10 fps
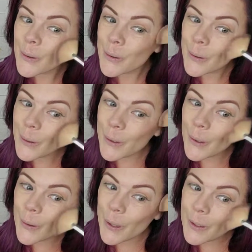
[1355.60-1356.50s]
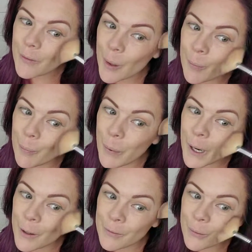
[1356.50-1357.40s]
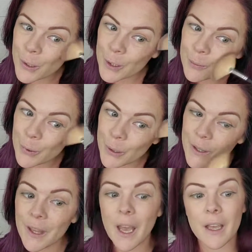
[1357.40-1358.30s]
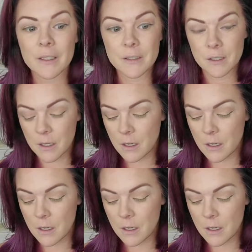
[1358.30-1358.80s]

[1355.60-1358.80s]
And you go kind of above where you put that